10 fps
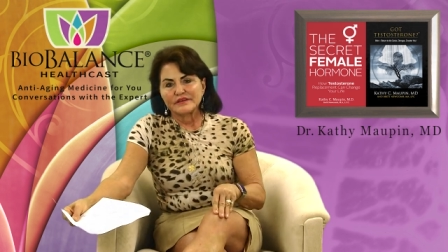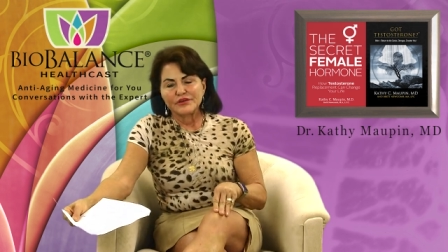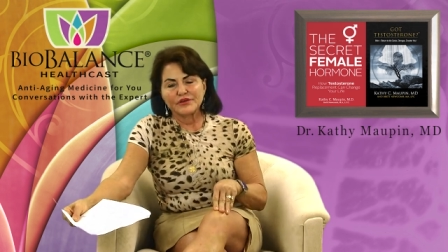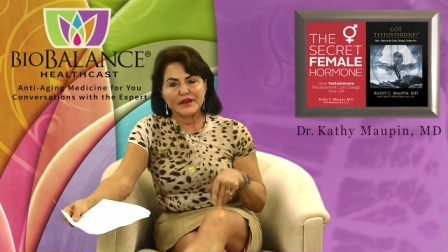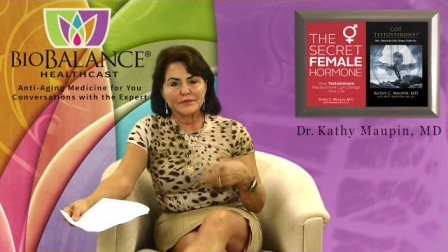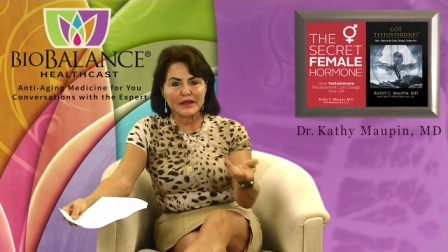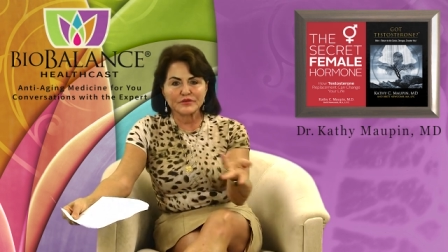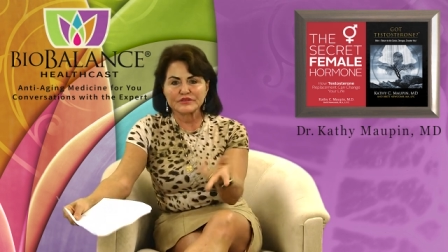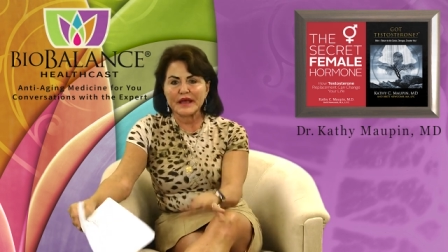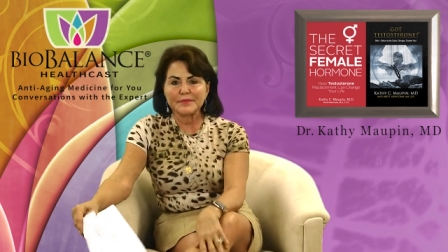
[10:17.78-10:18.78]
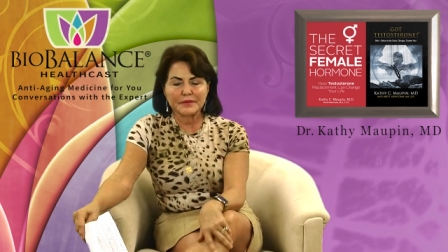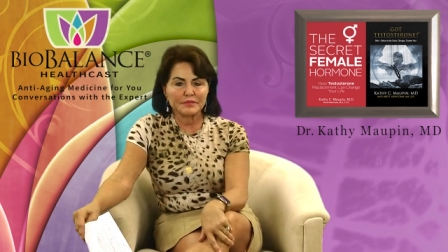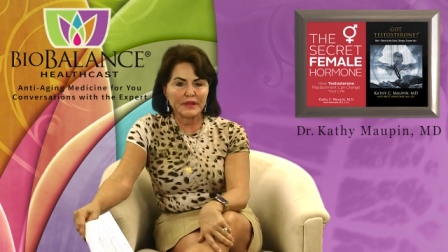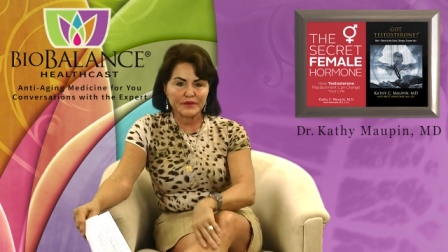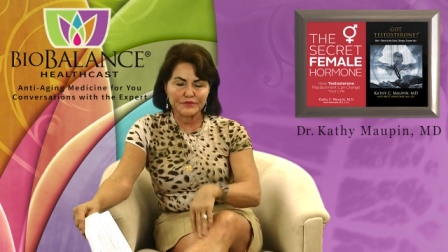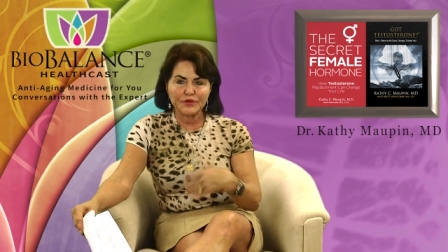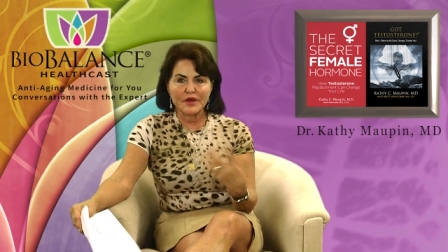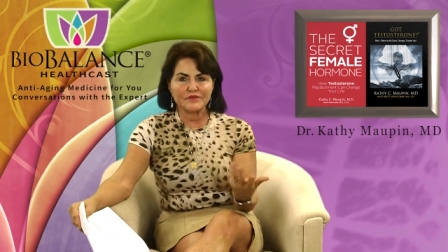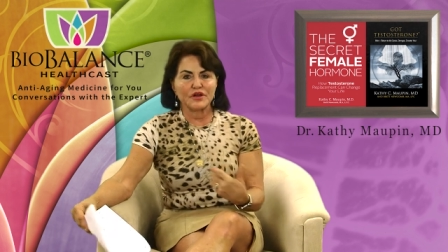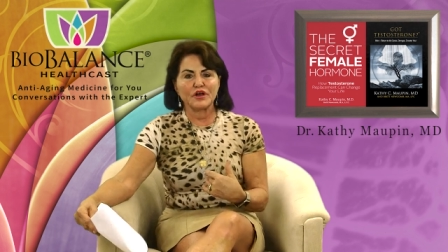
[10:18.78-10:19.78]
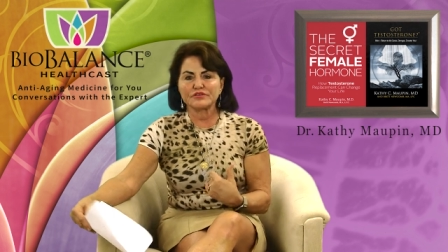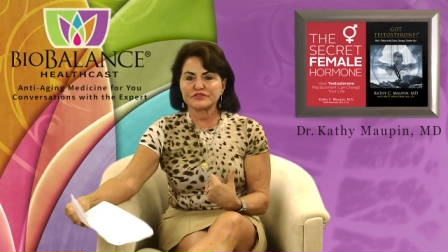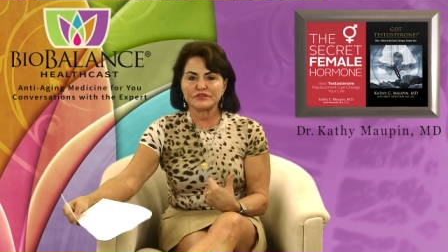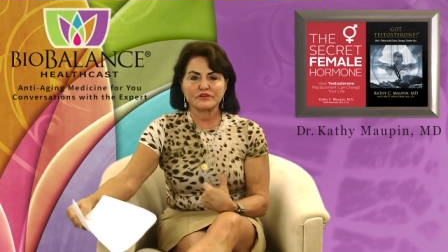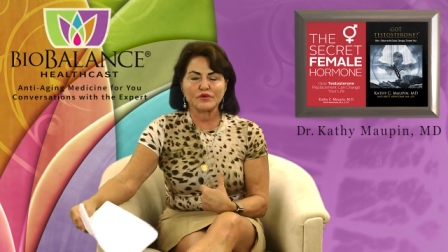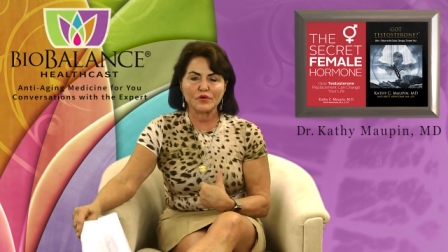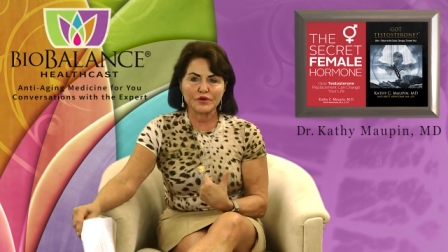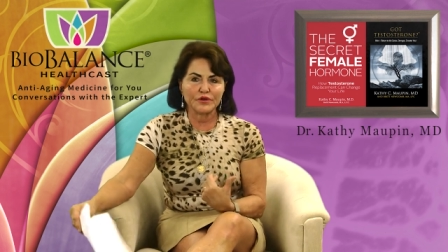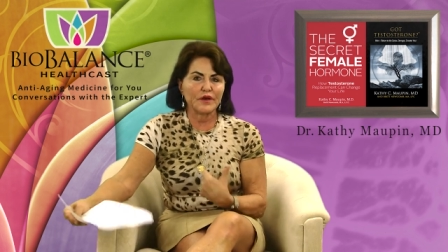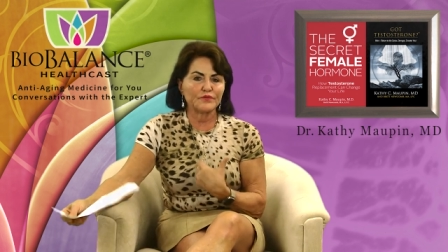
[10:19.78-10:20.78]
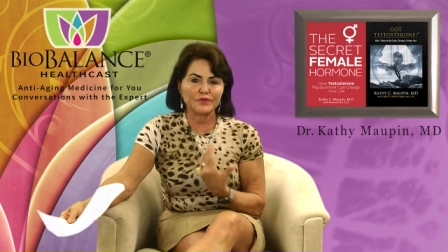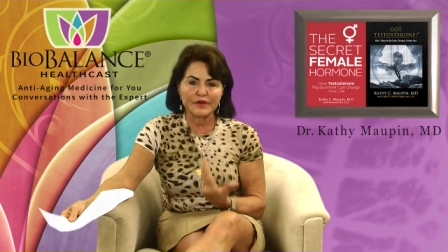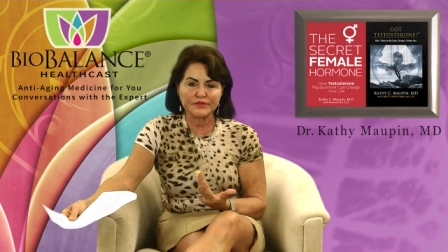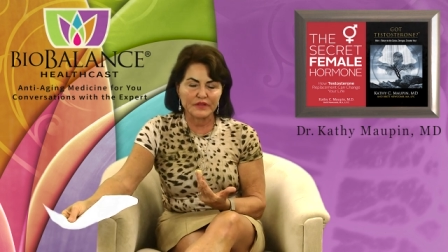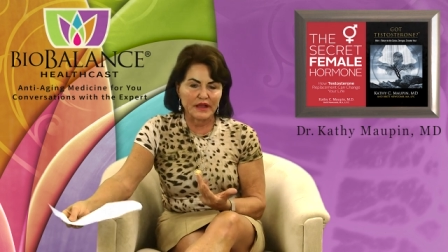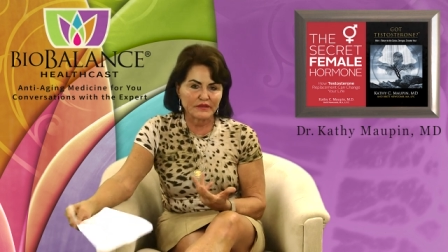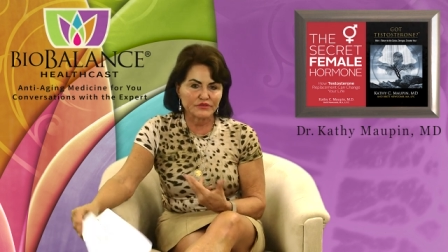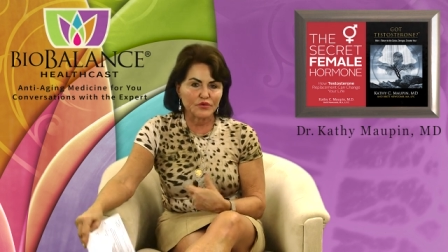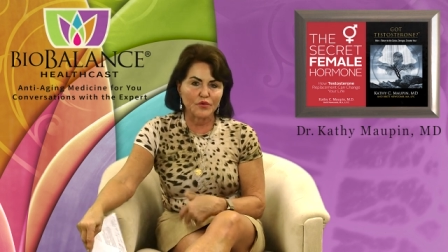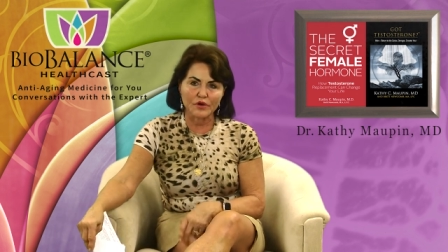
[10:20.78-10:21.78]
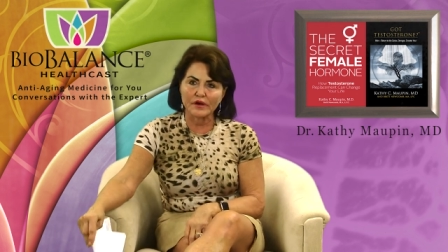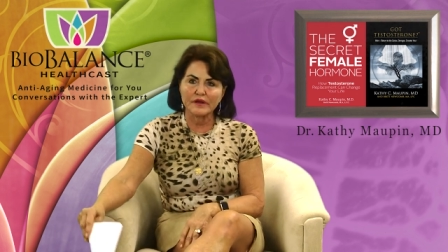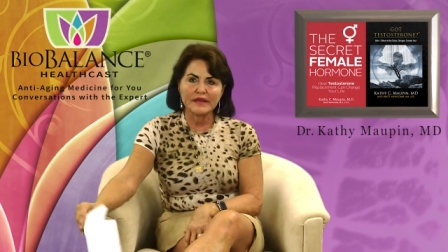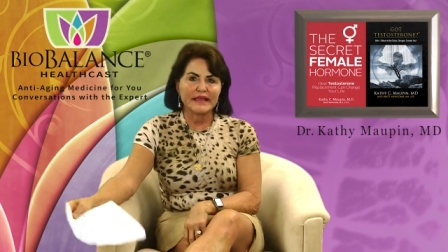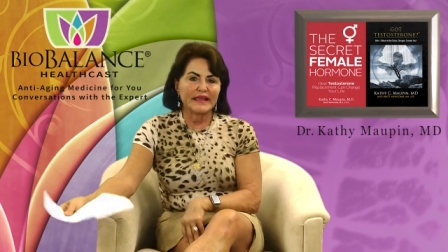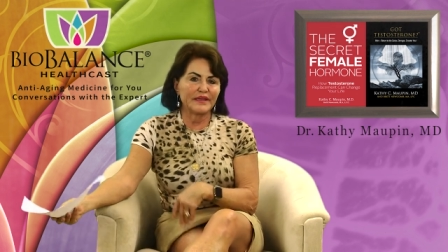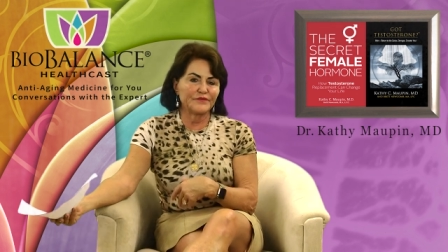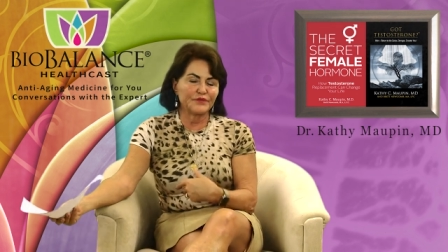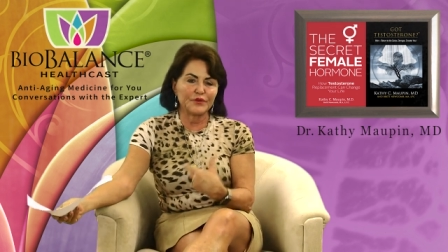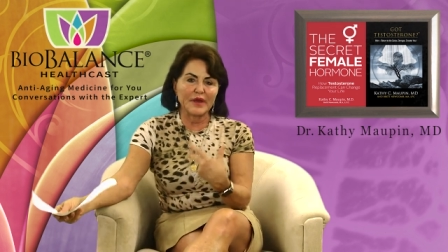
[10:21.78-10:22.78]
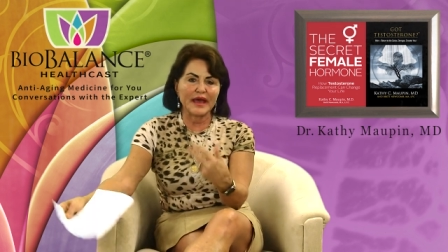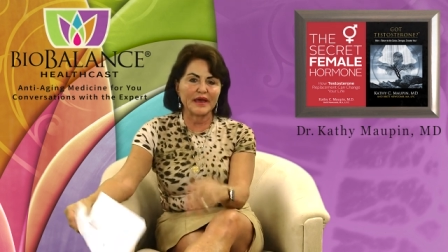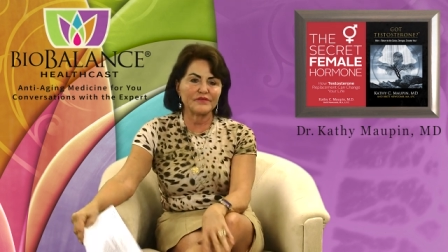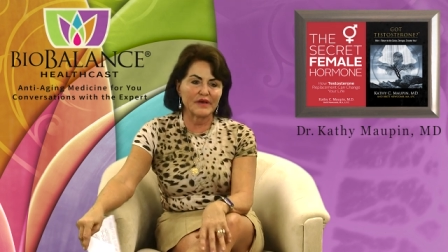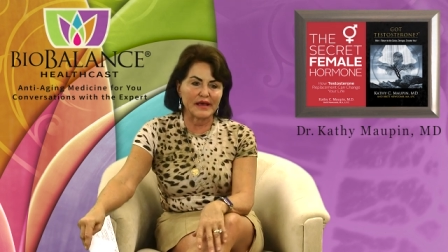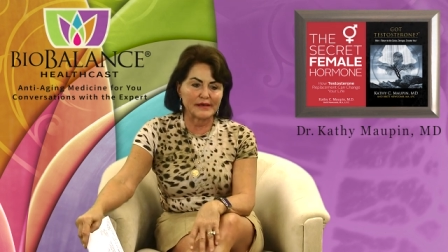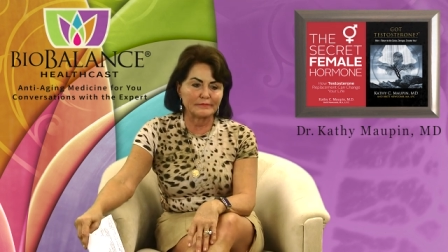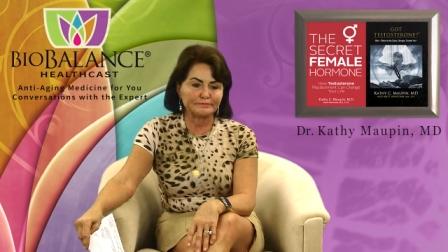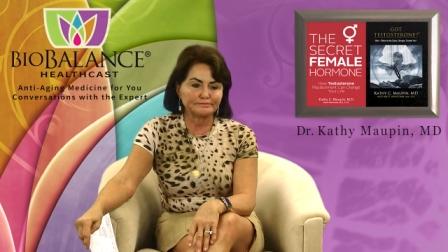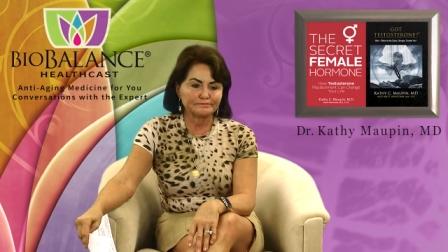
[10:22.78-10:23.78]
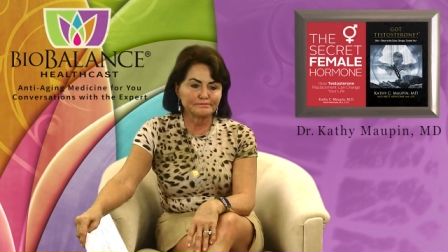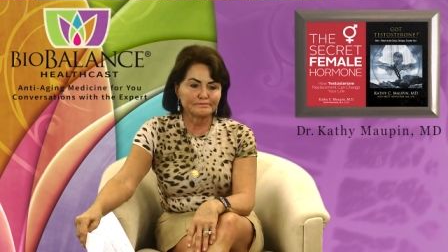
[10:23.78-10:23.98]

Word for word: you can have microscopic blood if you have an ulcer or you have reflux or if you have um,